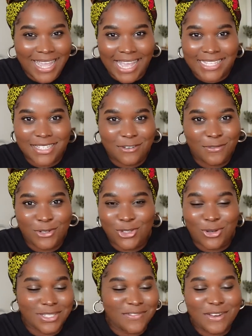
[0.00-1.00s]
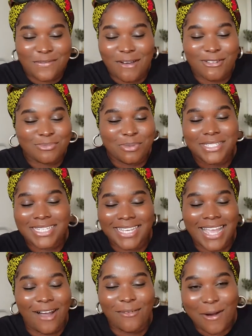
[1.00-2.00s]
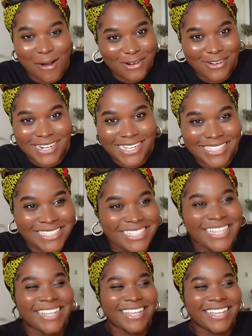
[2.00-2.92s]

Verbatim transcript: I did a few shows, even if I was printing it at Walgreens.